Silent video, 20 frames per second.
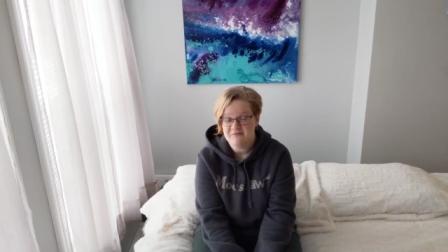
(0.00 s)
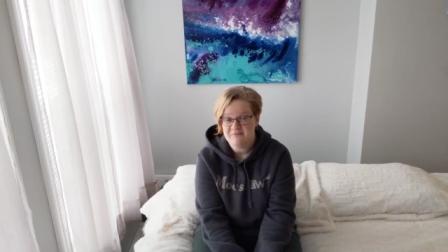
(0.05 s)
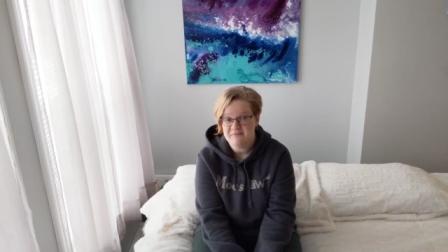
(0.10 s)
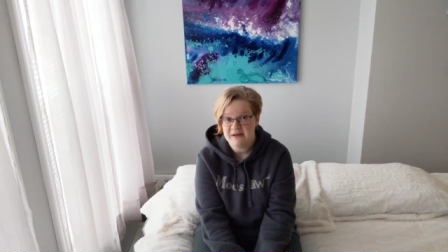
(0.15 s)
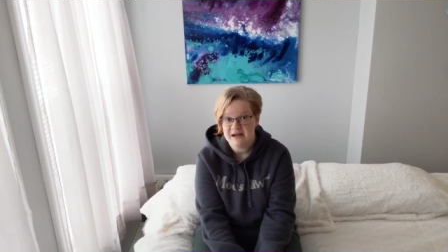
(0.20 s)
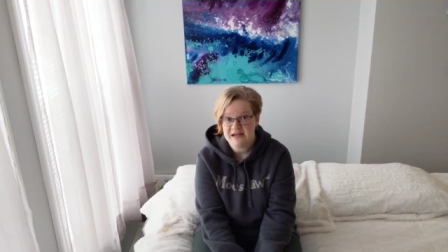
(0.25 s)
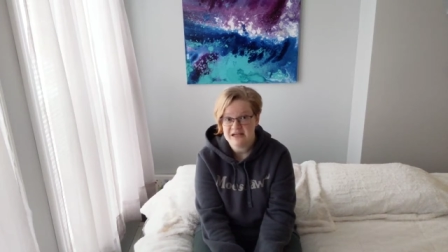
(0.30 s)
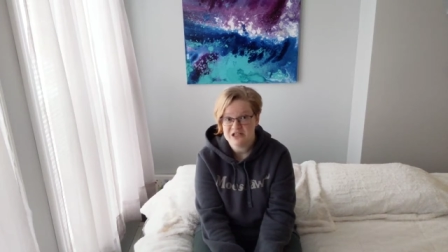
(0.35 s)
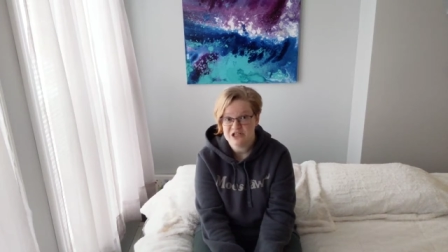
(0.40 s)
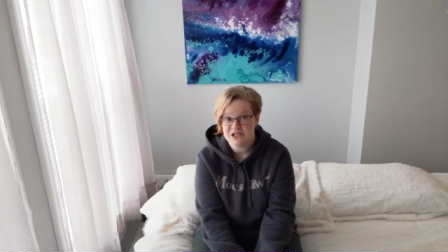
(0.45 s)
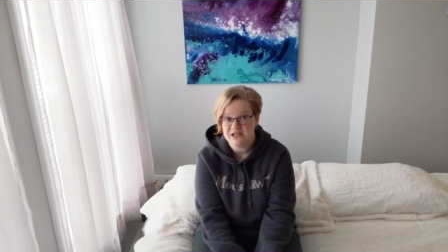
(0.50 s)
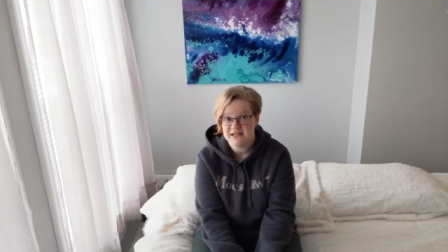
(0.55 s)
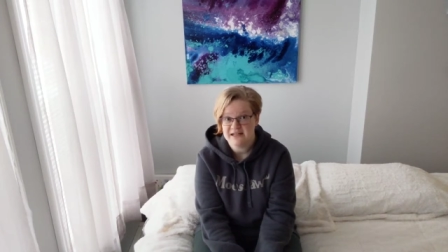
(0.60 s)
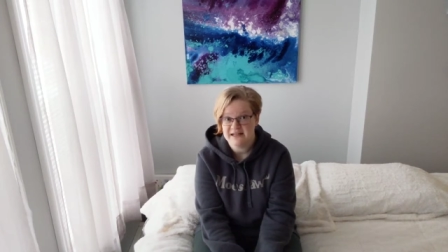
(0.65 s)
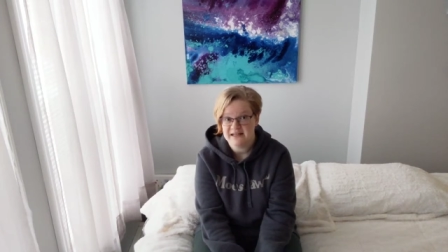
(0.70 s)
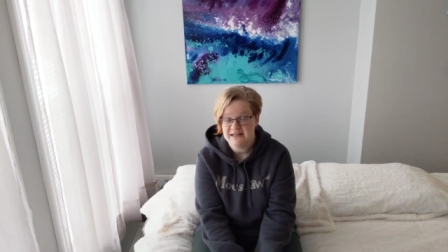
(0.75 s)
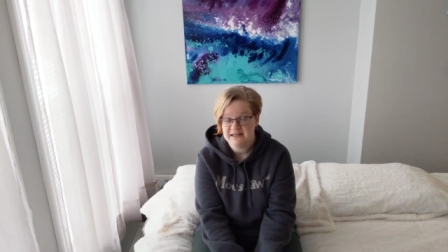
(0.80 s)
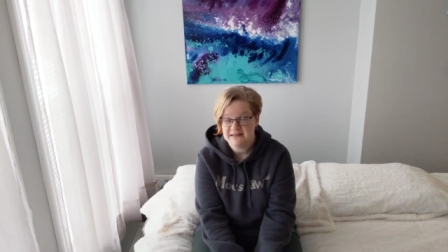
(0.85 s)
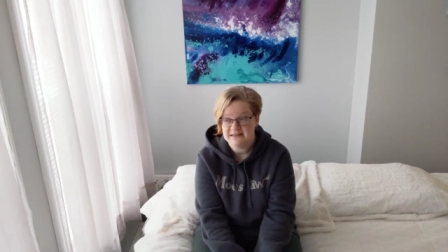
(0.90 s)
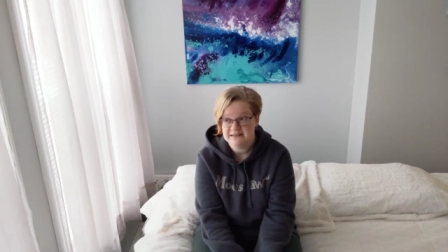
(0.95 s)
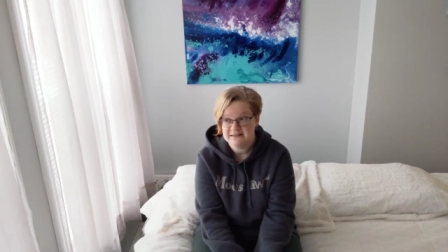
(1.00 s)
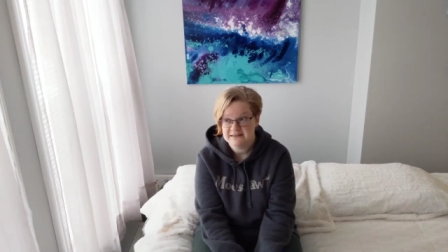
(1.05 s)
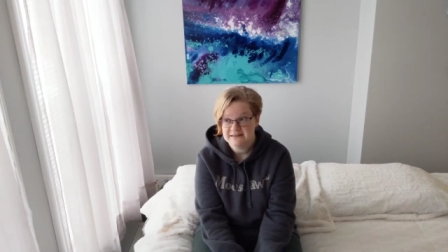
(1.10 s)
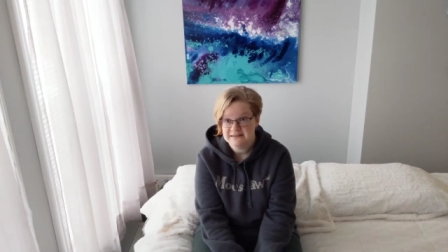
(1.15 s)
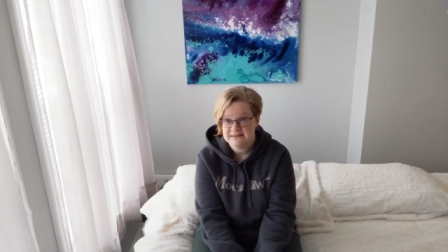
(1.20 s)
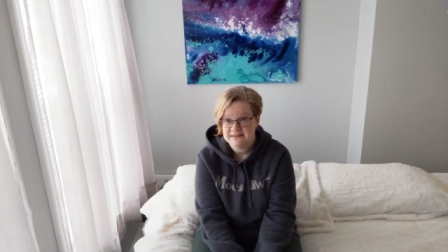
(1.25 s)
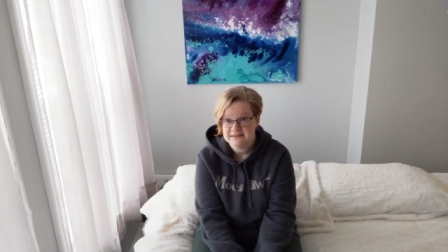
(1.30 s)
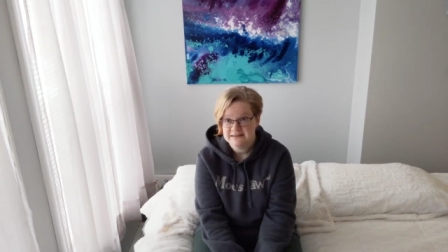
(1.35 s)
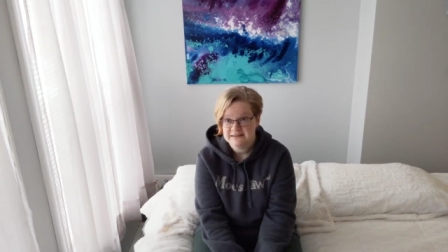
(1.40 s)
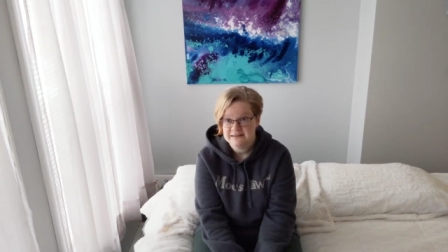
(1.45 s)
my journey
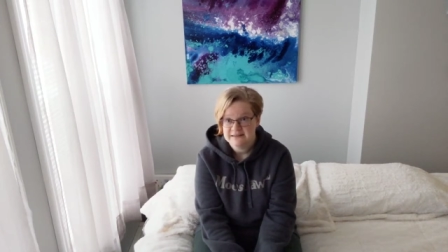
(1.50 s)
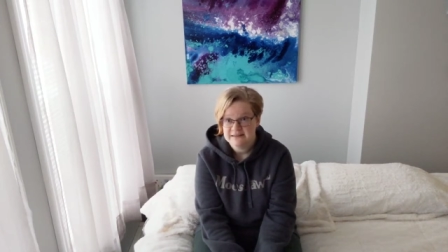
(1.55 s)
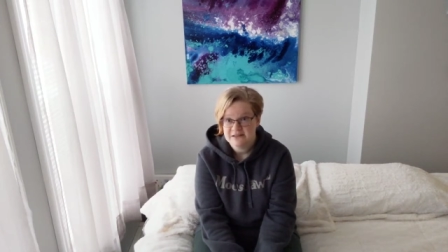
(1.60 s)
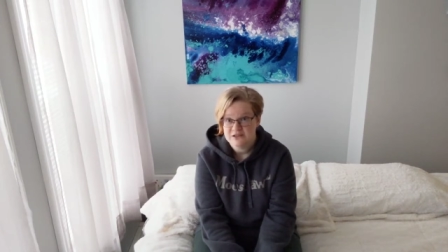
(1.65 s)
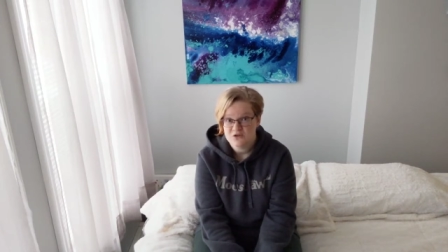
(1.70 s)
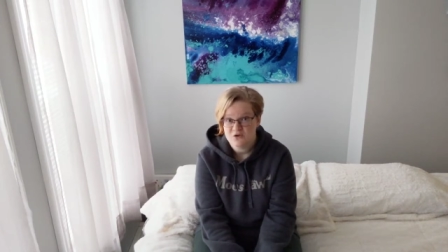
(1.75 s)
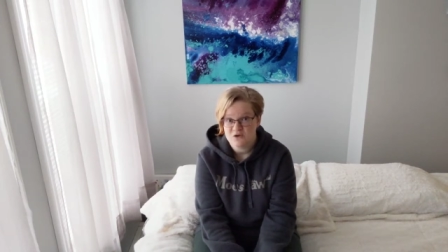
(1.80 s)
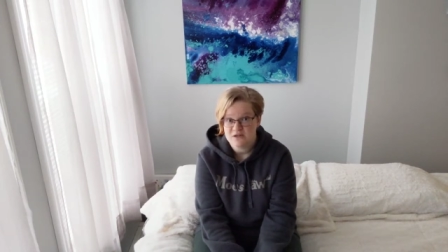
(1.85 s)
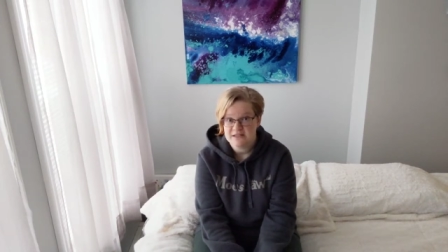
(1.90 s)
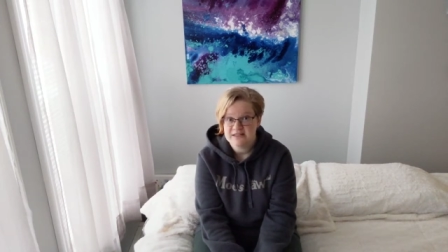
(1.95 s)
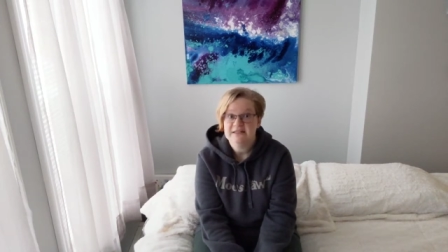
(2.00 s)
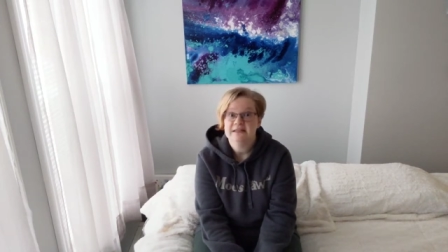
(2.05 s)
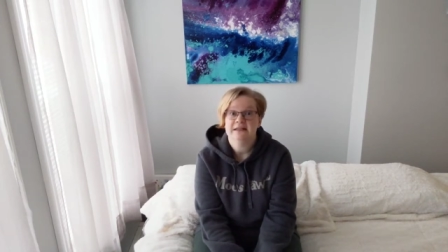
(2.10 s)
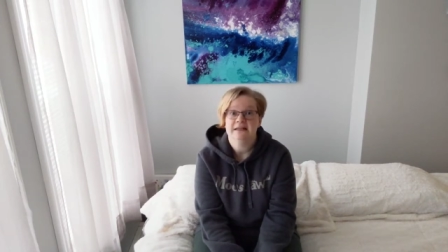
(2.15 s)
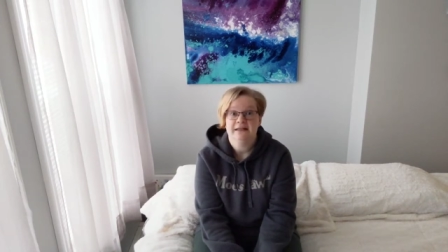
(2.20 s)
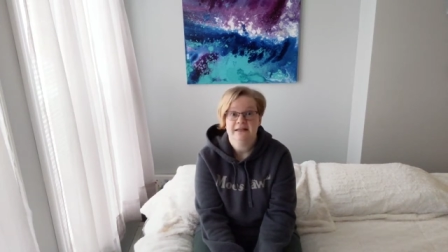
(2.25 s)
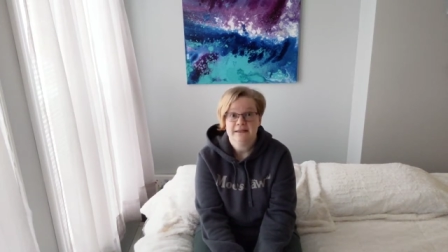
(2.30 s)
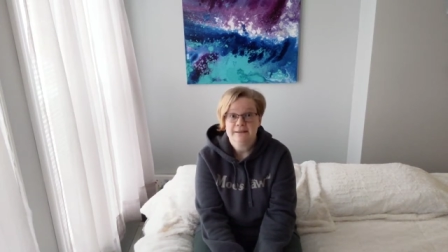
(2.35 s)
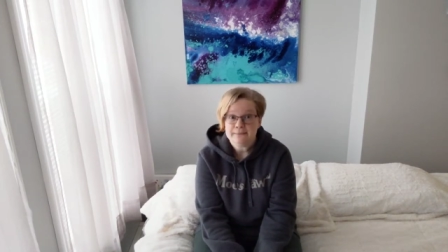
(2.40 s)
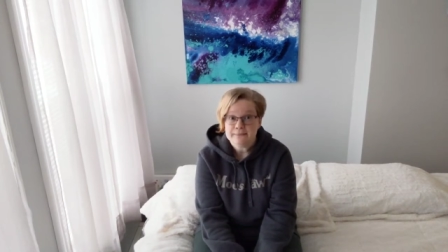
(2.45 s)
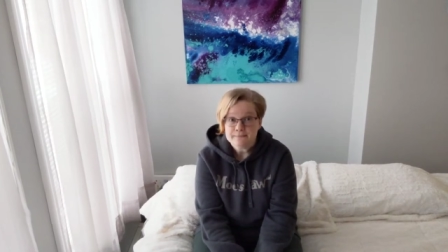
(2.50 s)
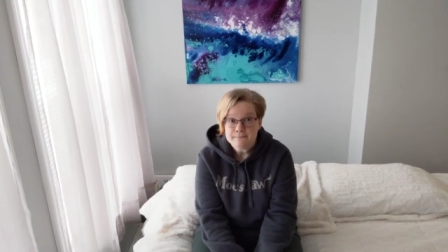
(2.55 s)
towards healing.